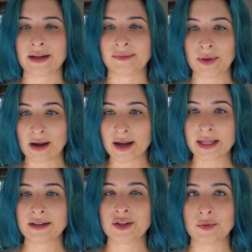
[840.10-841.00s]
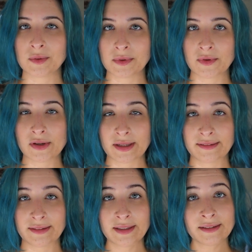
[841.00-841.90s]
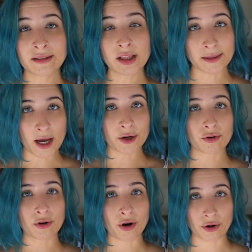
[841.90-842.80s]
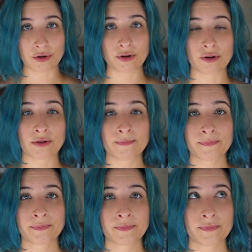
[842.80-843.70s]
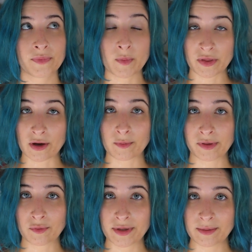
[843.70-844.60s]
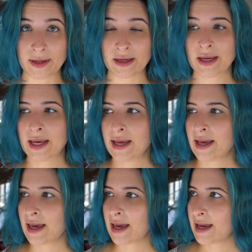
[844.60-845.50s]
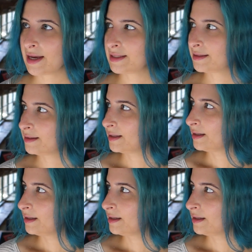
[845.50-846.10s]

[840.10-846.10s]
as we got into it, we realized this is a lot harder than we thought it was going to be. And